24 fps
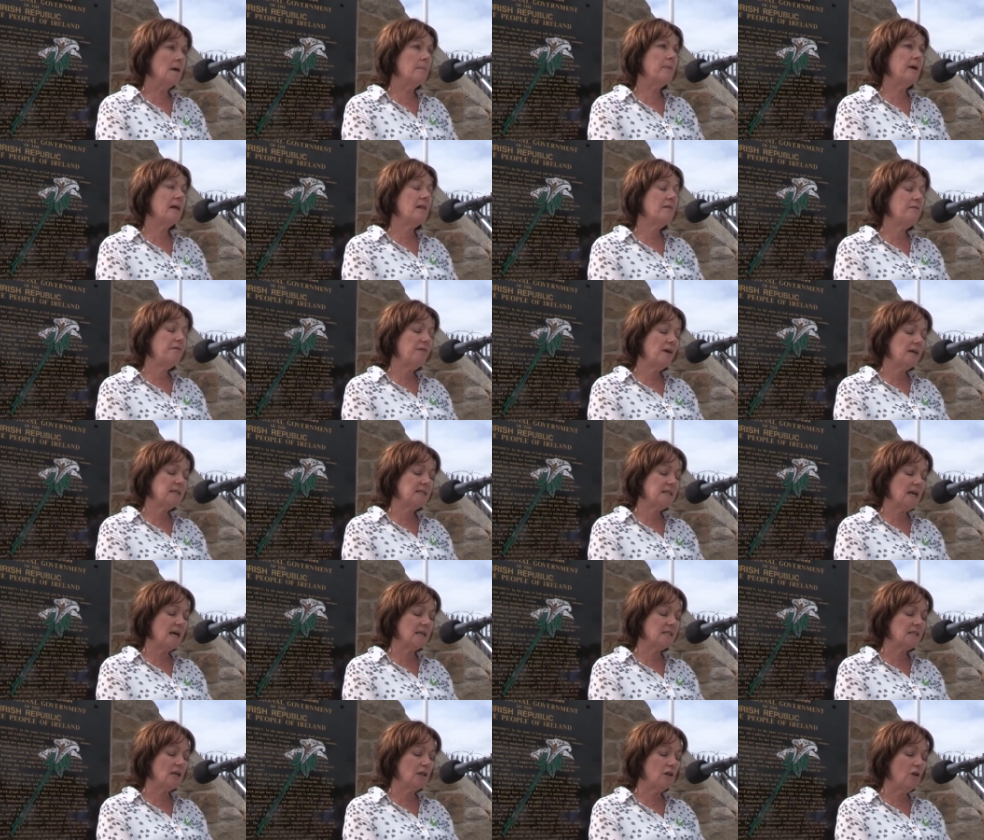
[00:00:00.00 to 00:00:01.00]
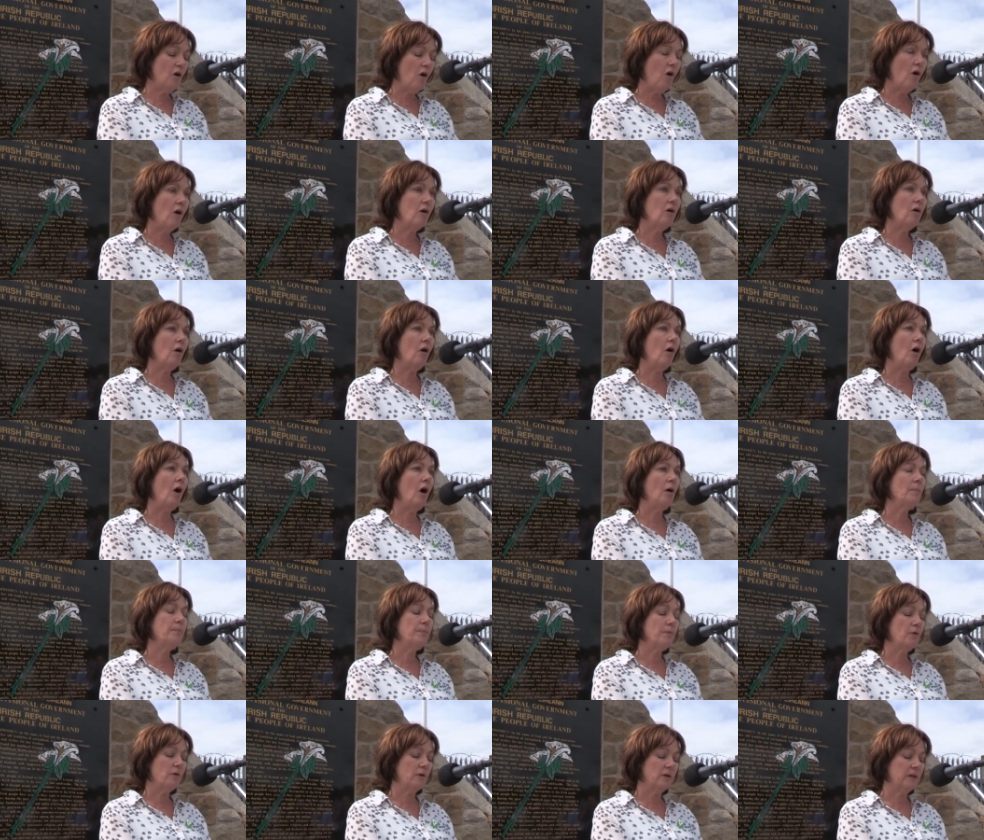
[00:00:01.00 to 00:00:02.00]
Belfast has a long,
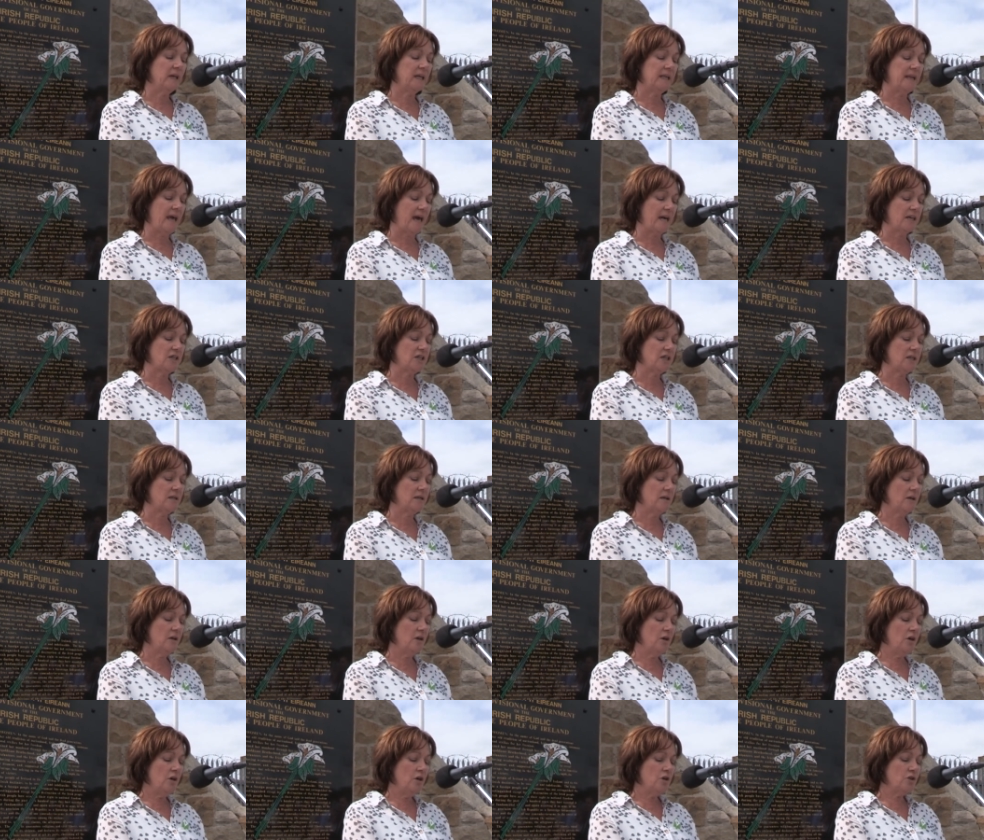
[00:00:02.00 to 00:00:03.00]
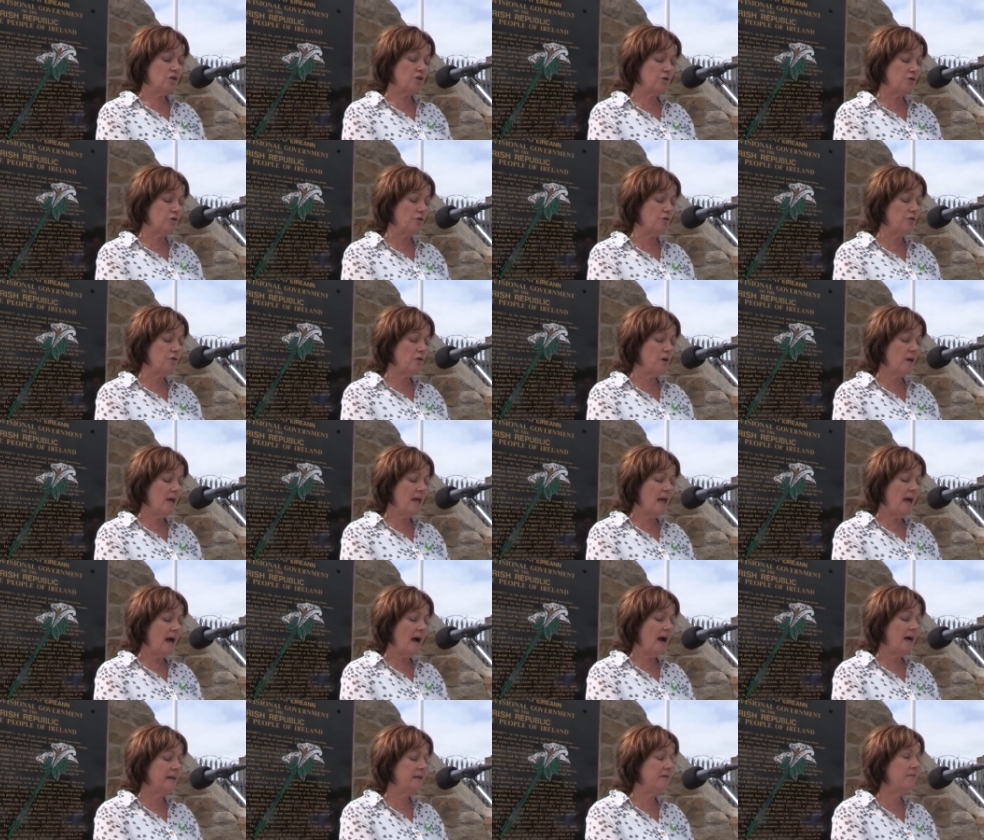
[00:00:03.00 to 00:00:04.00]
unbroken connection to
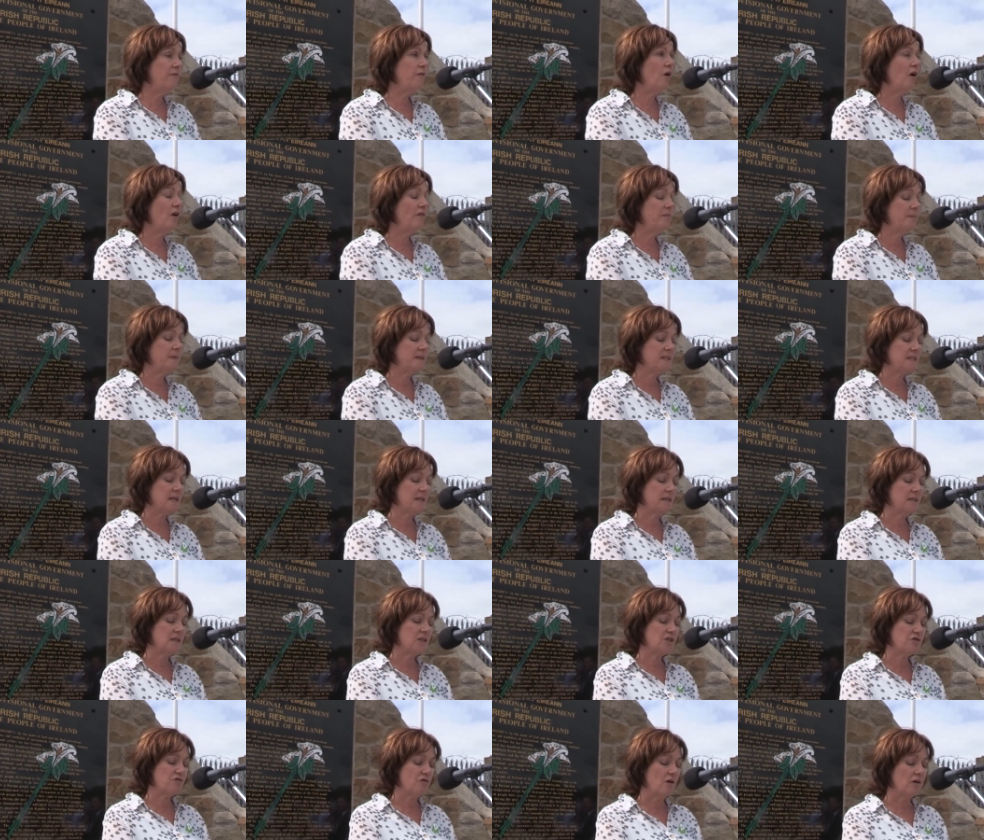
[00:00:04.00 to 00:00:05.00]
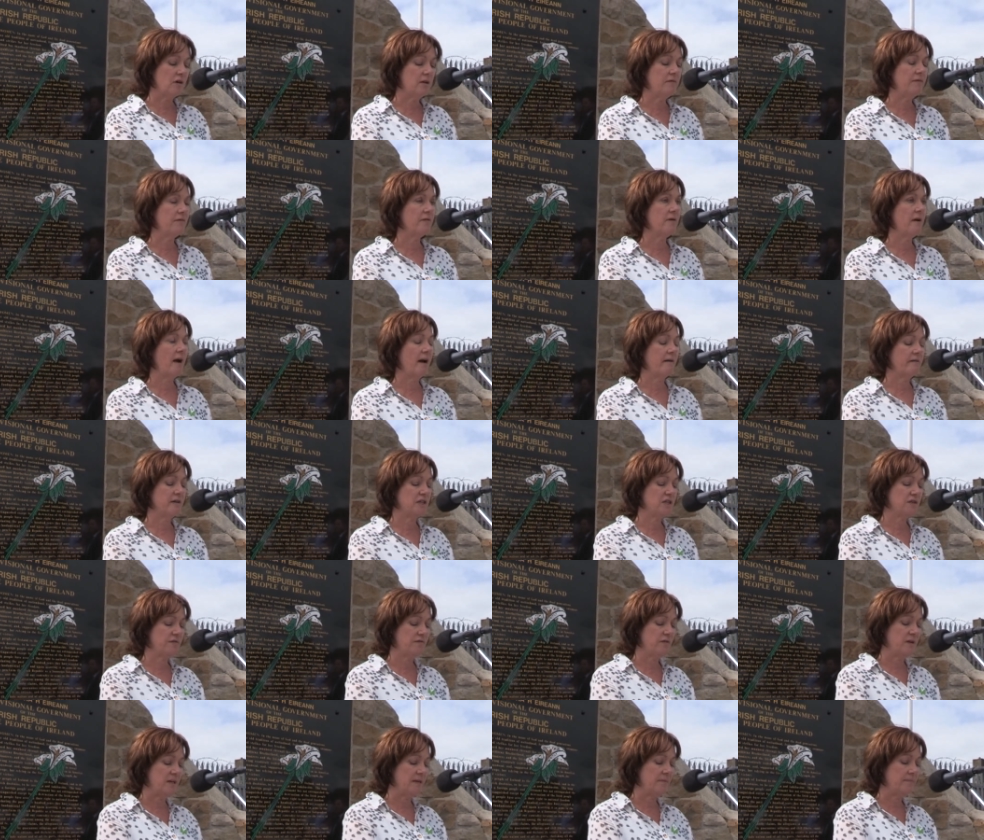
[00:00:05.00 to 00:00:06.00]
and involvement in the struggle for Irish
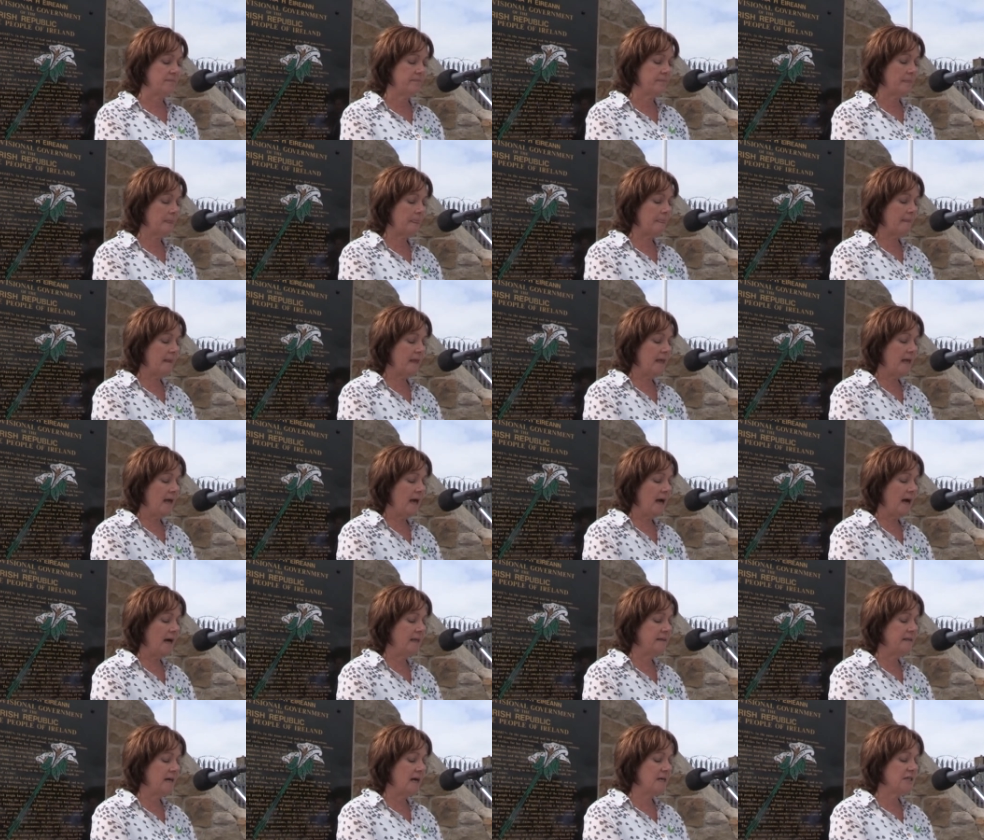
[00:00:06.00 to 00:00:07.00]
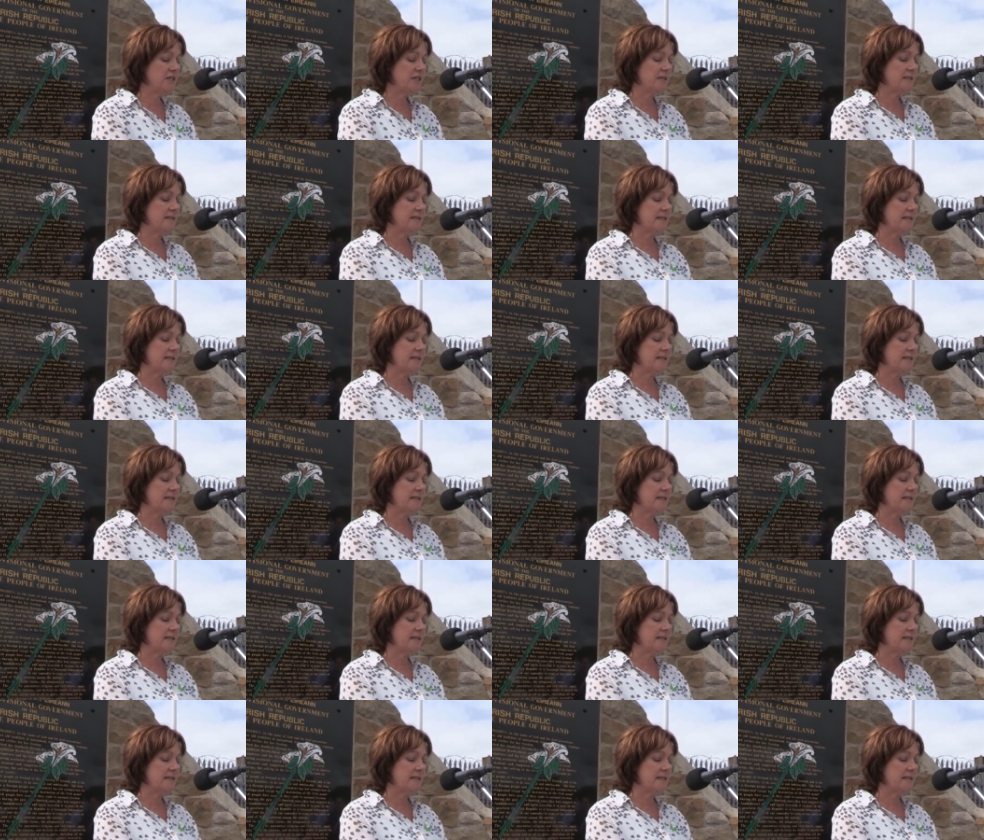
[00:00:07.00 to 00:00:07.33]
freedom and national